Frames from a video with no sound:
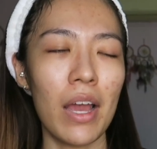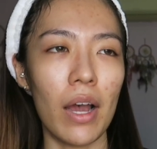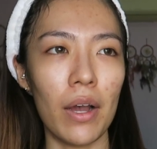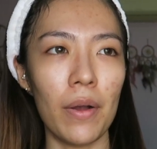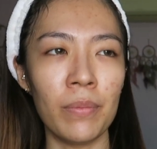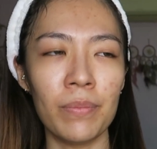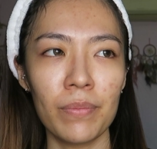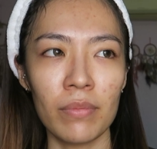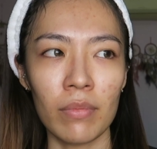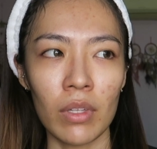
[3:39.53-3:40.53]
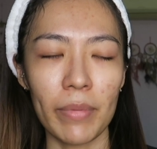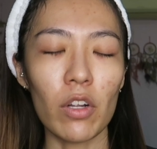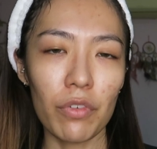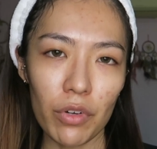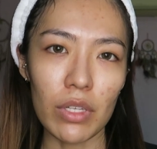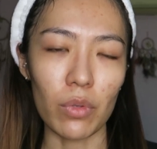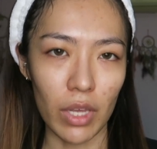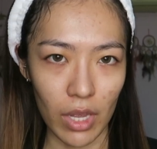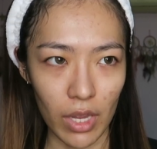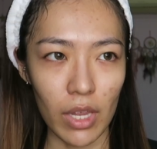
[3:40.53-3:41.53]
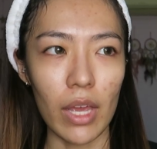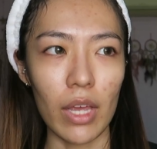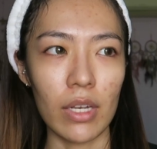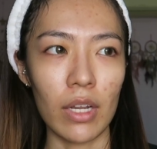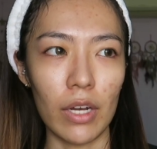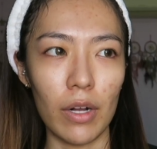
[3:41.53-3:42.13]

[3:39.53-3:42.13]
But overall it's okay, and